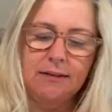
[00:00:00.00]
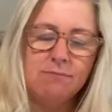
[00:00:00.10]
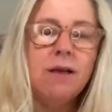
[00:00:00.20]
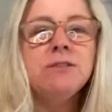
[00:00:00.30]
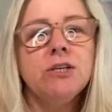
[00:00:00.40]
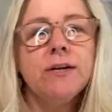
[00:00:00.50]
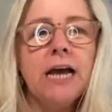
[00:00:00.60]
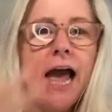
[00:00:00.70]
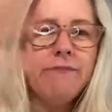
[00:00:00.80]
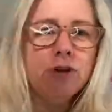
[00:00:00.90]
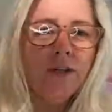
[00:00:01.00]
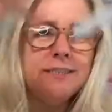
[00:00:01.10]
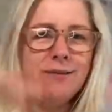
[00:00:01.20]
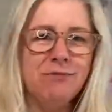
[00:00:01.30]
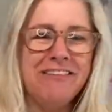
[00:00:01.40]
Sorry, I haven't got
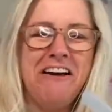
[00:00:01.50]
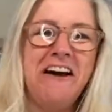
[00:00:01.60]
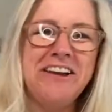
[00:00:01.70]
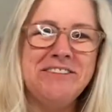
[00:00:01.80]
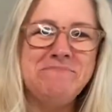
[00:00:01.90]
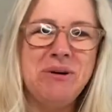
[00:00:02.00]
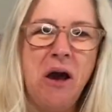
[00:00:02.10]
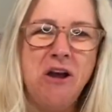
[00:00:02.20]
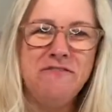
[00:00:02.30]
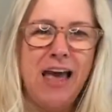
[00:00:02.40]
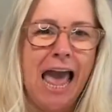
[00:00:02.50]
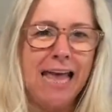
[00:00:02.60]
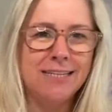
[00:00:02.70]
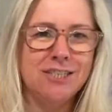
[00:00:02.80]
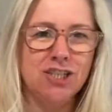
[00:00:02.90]
something that I can put
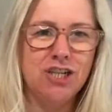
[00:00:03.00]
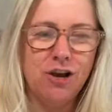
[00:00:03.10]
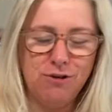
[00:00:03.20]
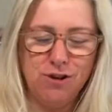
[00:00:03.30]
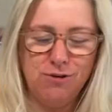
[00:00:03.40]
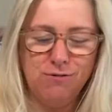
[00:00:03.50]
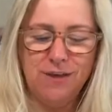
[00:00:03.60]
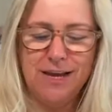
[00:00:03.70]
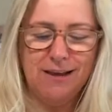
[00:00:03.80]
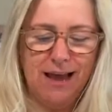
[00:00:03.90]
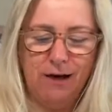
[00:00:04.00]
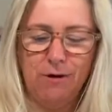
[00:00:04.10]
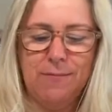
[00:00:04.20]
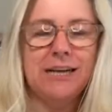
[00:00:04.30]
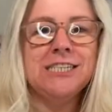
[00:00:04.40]
overhead to show you how
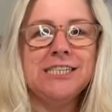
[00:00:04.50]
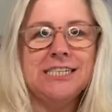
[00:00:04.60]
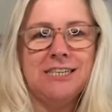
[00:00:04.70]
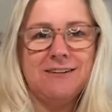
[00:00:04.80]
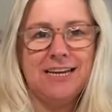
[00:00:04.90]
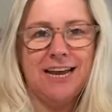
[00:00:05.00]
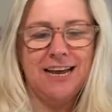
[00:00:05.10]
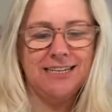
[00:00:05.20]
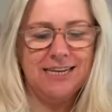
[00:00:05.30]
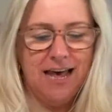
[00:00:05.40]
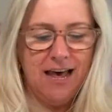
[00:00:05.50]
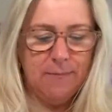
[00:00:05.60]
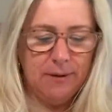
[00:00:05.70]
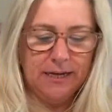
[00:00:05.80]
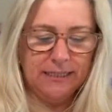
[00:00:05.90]
I'm actually doing it,
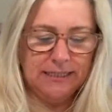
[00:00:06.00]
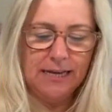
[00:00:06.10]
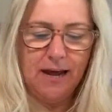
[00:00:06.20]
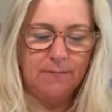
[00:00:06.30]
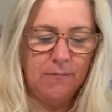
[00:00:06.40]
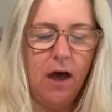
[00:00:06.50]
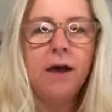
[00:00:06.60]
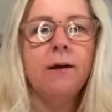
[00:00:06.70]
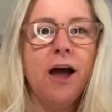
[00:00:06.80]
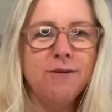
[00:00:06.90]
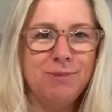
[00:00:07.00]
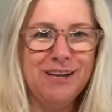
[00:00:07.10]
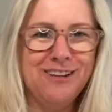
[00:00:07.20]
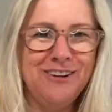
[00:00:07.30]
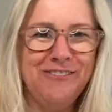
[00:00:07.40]
but I'm
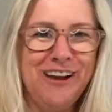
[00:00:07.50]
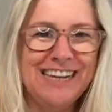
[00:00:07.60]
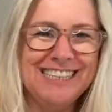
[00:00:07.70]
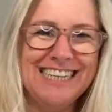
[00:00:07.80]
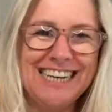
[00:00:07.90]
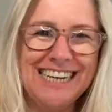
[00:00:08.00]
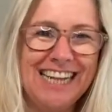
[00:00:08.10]
hoping that you're getting